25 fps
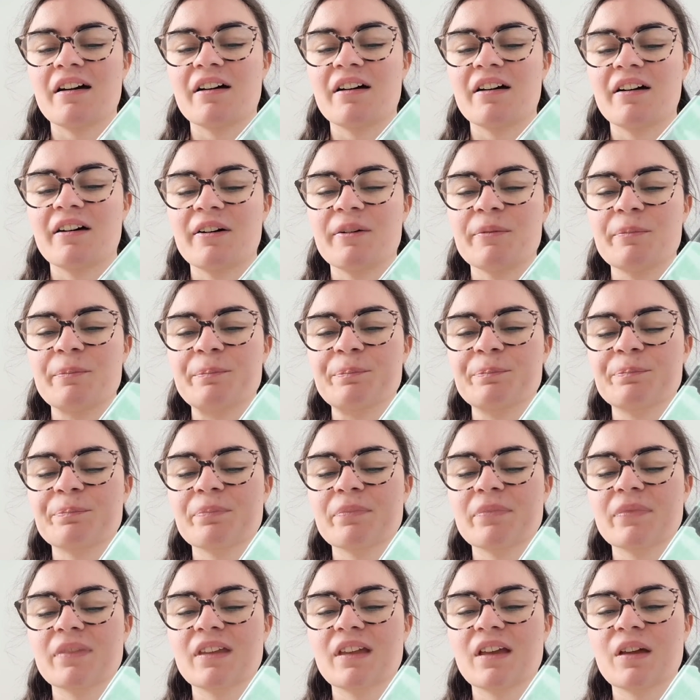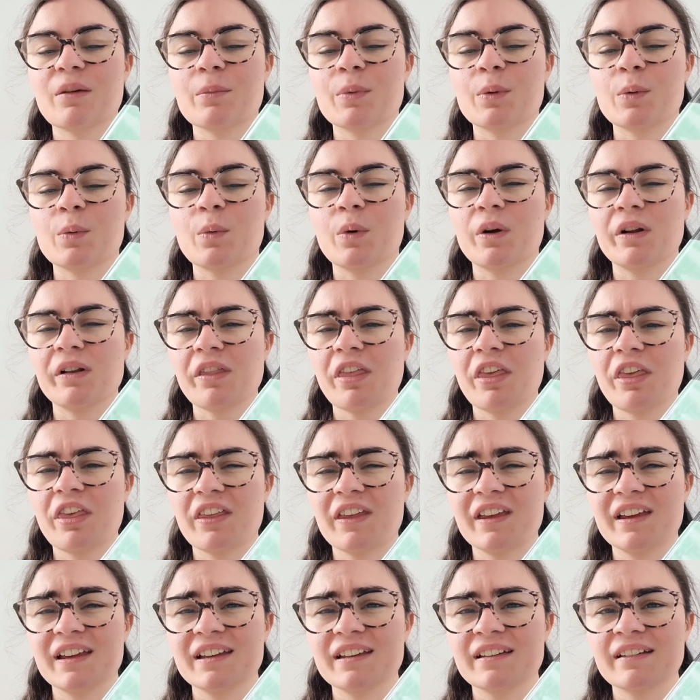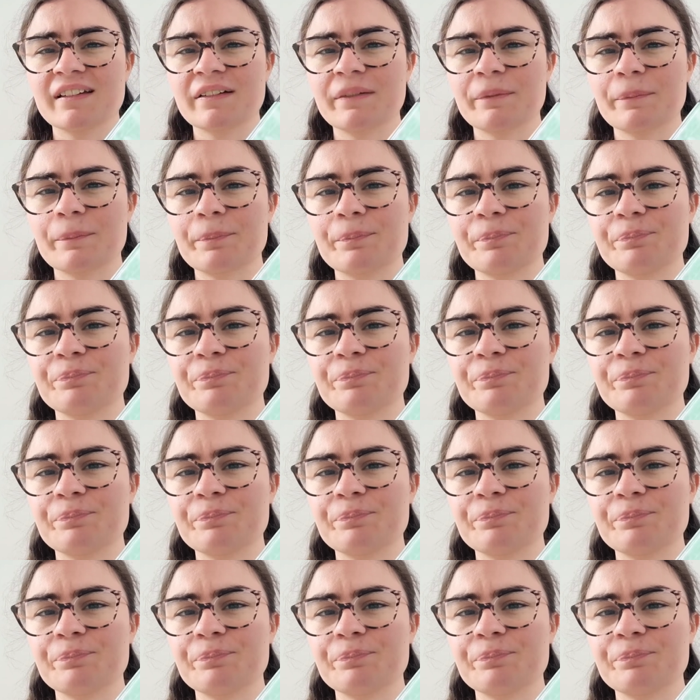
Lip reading: But one thing,